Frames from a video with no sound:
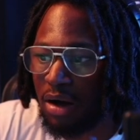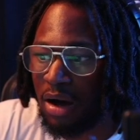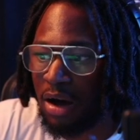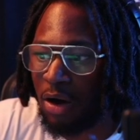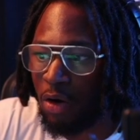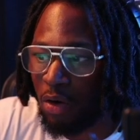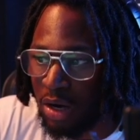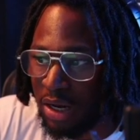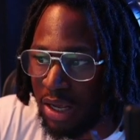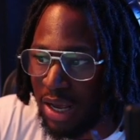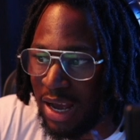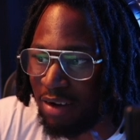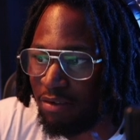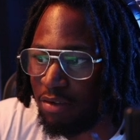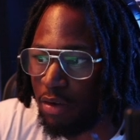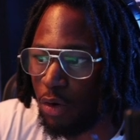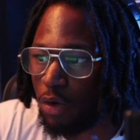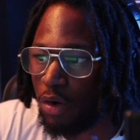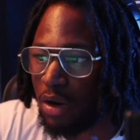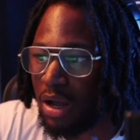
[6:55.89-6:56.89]
I'll click
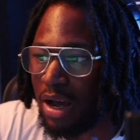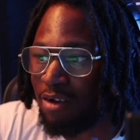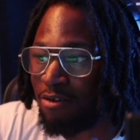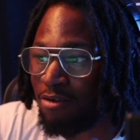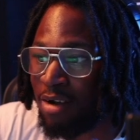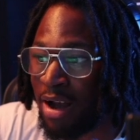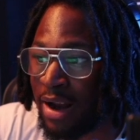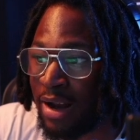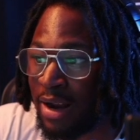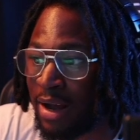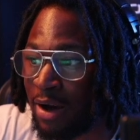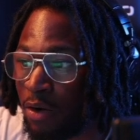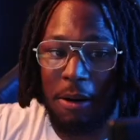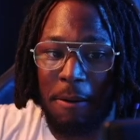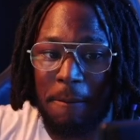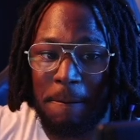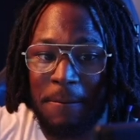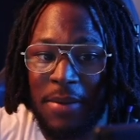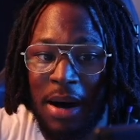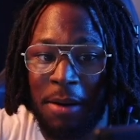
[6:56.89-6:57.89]
Avalon, and right
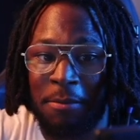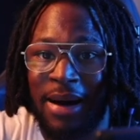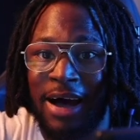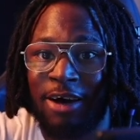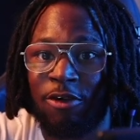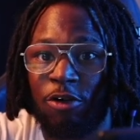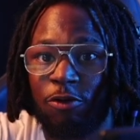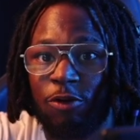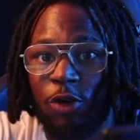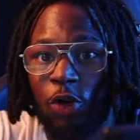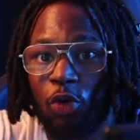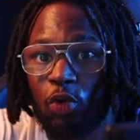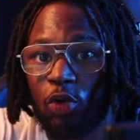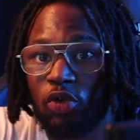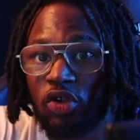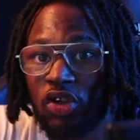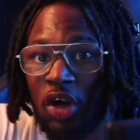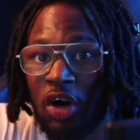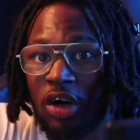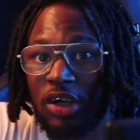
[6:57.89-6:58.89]
now my microphone will
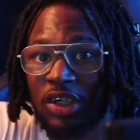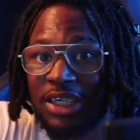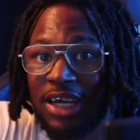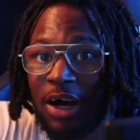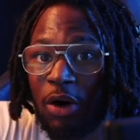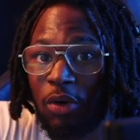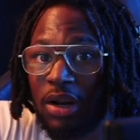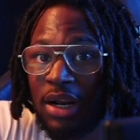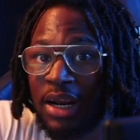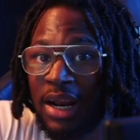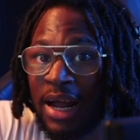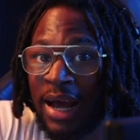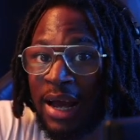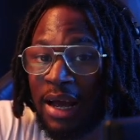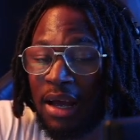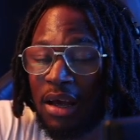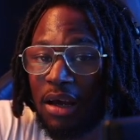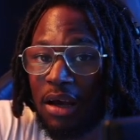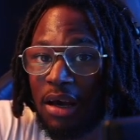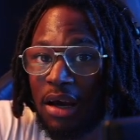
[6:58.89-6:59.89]
start sounding
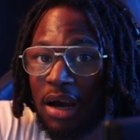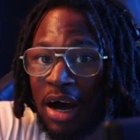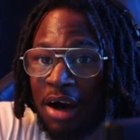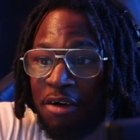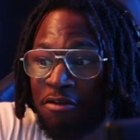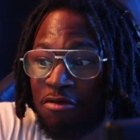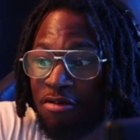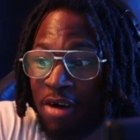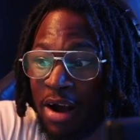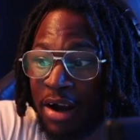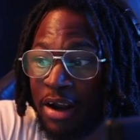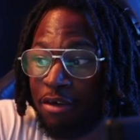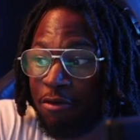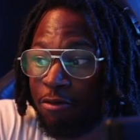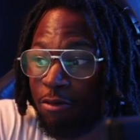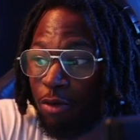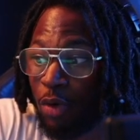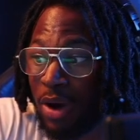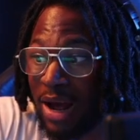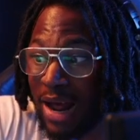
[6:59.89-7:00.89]
like I've ran it
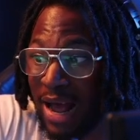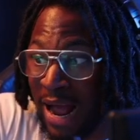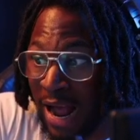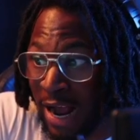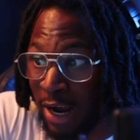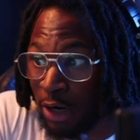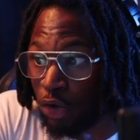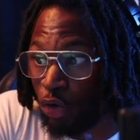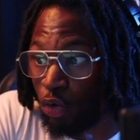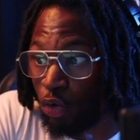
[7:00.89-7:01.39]
through an actual